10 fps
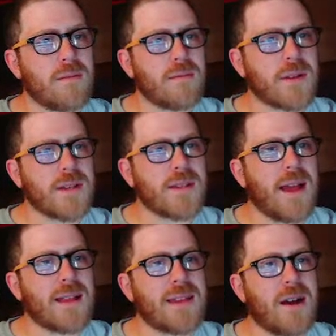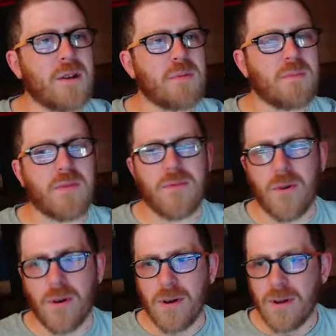Because I had that open
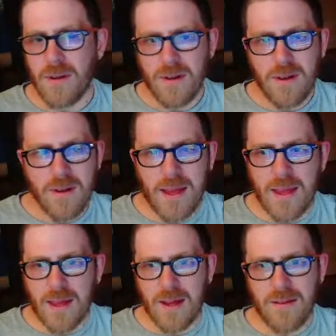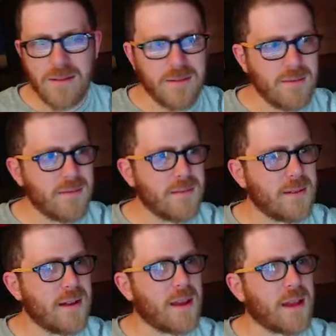before. There you go.
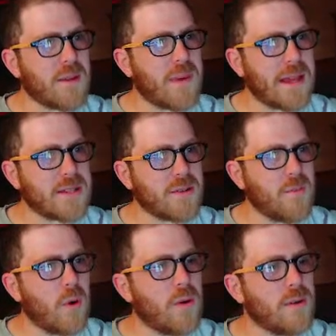There you go. Back to normal.